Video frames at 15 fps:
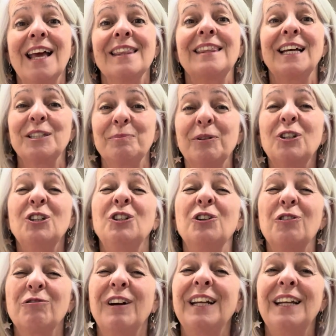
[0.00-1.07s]
that's because
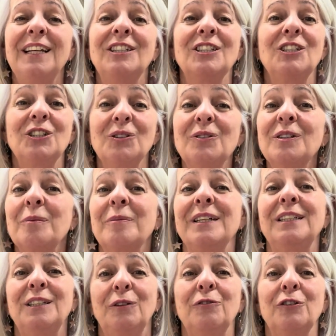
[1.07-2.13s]
you're ready to do something
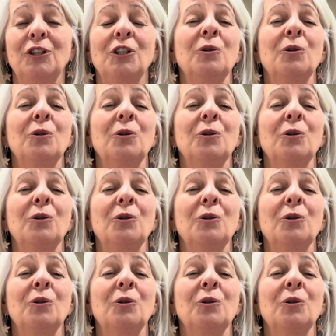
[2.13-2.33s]
different.